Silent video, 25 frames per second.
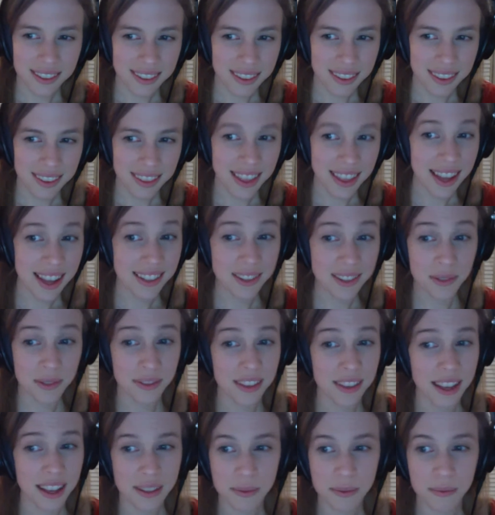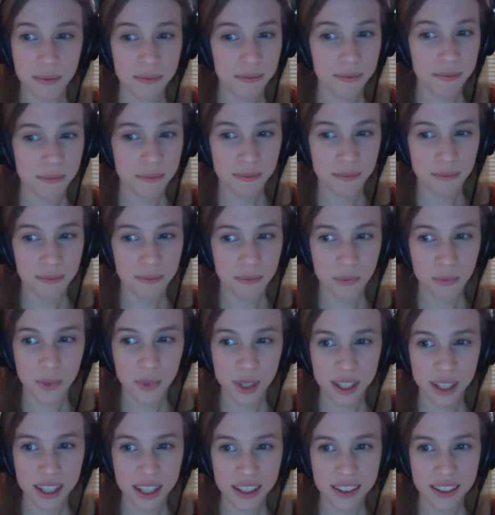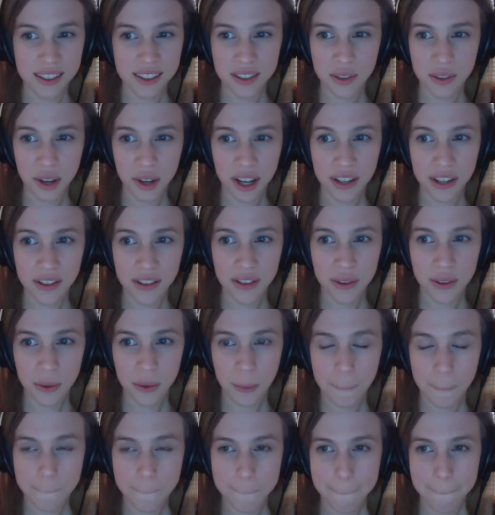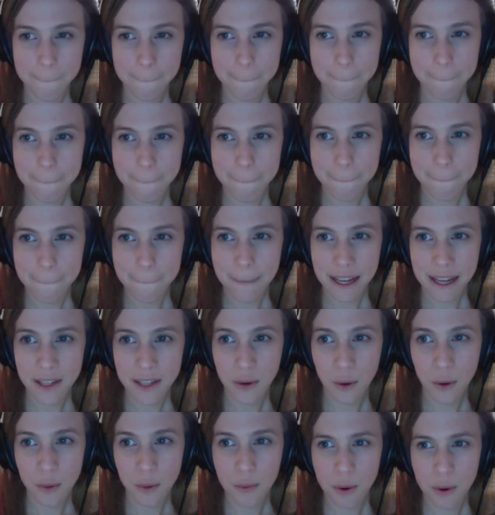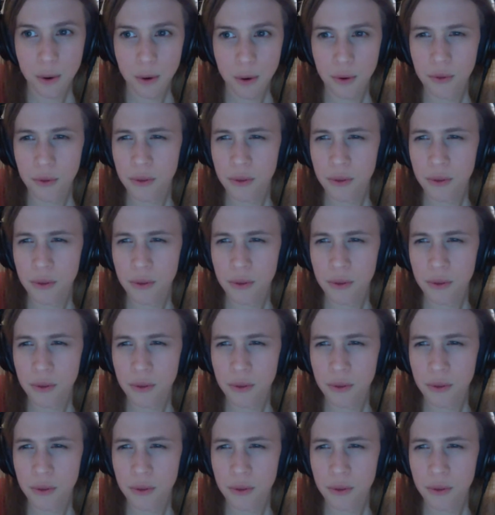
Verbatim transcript: that's, that's really strange. I don't approve